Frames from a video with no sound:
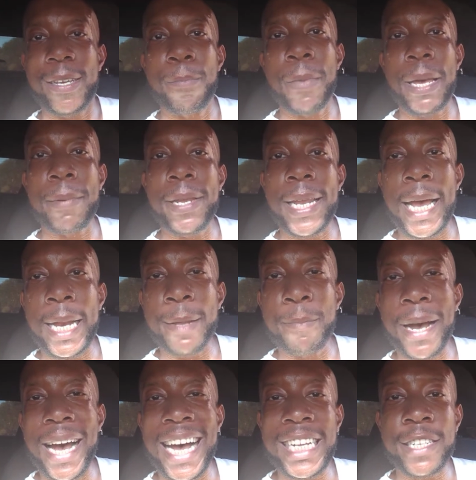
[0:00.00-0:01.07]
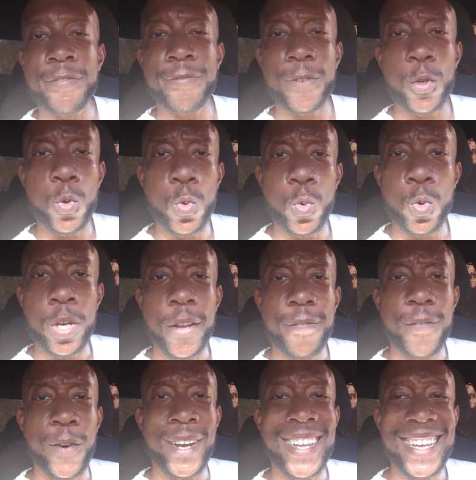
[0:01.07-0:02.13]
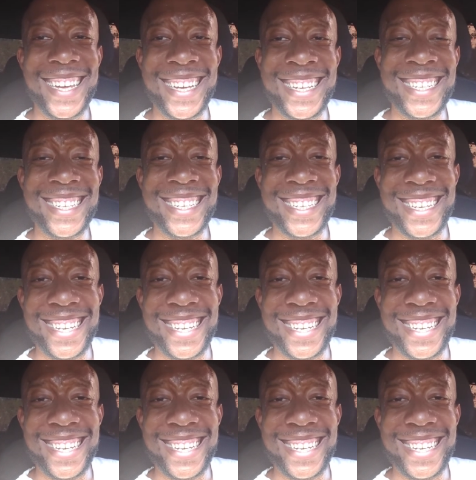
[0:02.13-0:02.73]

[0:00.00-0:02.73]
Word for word: Baby daddy buys food for his